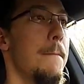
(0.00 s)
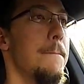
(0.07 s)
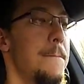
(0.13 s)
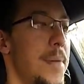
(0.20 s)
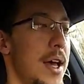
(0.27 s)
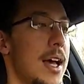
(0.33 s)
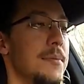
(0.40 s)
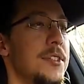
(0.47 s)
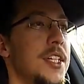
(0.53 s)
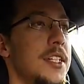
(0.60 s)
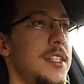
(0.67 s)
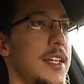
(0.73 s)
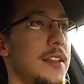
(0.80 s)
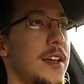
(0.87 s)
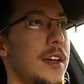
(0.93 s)
Bam,
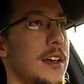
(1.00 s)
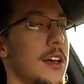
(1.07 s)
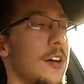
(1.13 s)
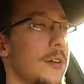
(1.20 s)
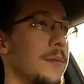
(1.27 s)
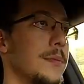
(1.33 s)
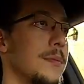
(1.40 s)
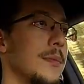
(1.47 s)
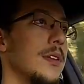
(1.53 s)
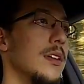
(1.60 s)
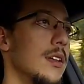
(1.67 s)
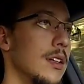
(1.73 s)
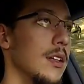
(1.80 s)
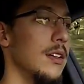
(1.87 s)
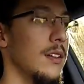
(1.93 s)
60. There you go.
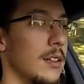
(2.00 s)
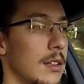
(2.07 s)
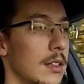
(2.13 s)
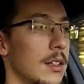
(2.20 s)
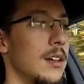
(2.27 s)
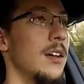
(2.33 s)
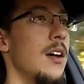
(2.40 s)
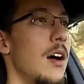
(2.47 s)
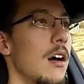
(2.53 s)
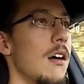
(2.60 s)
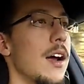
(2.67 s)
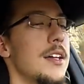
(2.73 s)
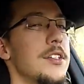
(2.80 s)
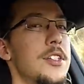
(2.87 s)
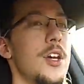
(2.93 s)
All
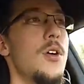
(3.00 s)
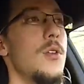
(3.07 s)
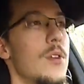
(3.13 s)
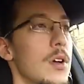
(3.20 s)
right, so